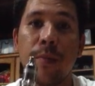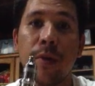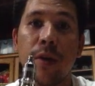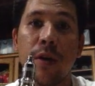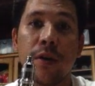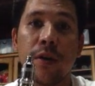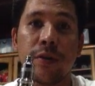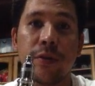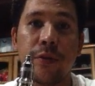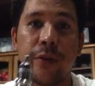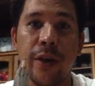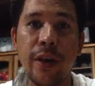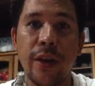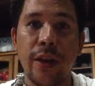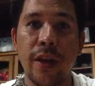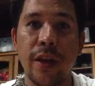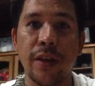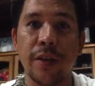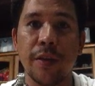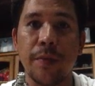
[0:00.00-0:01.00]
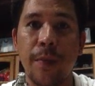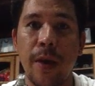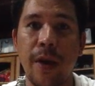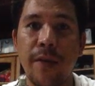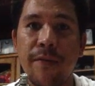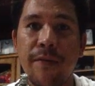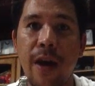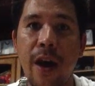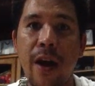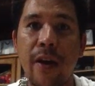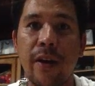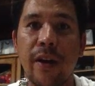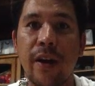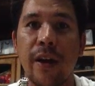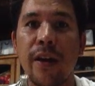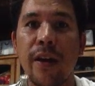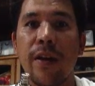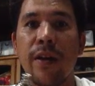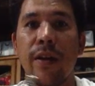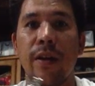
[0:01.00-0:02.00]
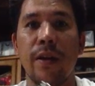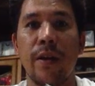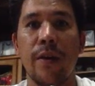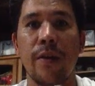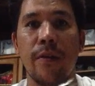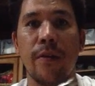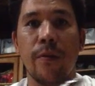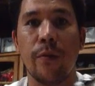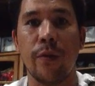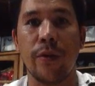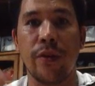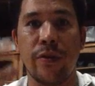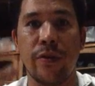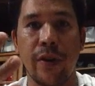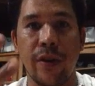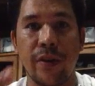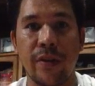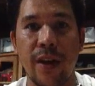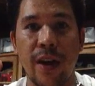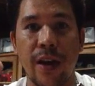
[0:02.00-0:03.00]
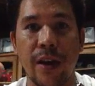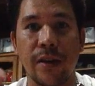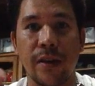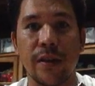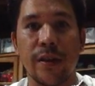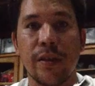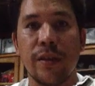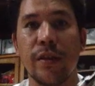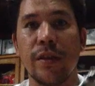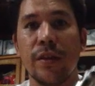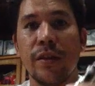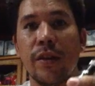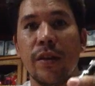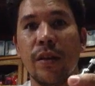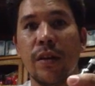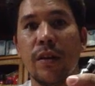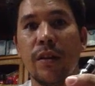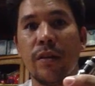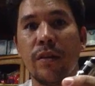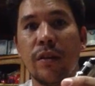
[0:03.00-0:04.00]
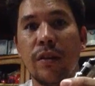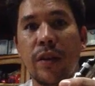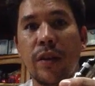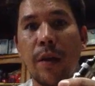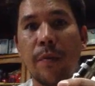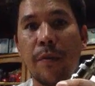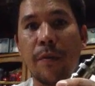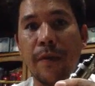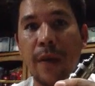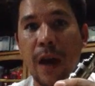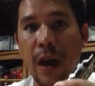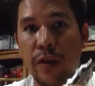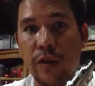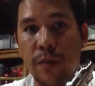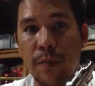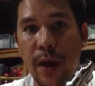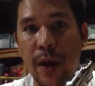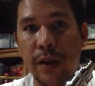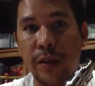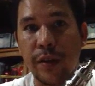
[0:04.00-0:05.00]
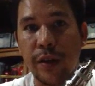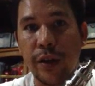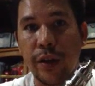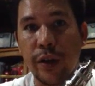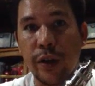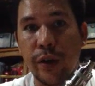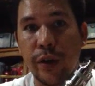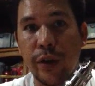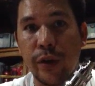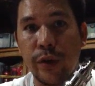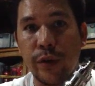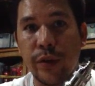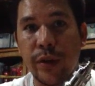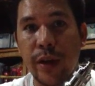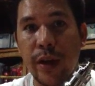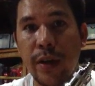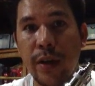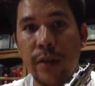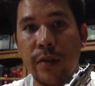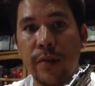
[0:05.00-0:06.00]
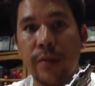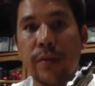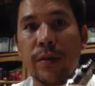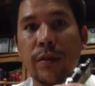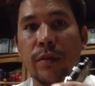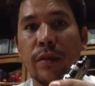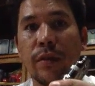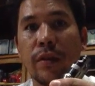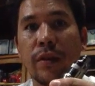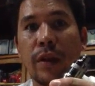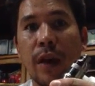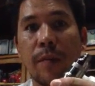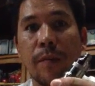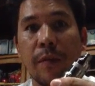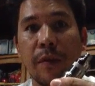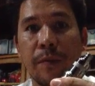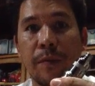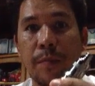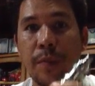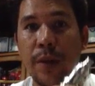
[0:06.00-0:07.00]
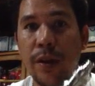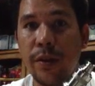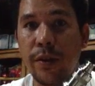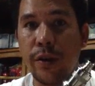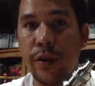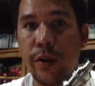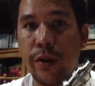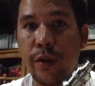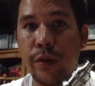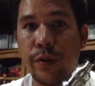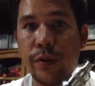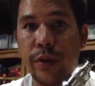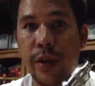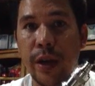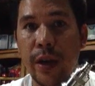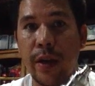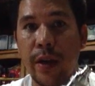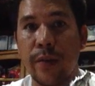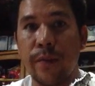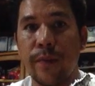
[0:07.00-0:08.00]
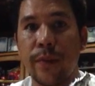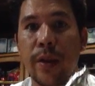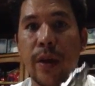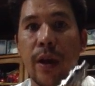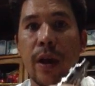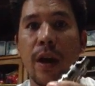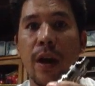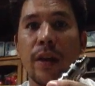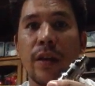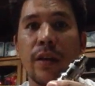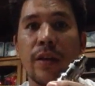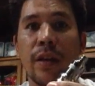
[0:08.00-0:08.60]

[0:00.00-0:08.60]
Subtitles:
because readings may vary with three things: the type of atomizer you're using, the type of build you're using, and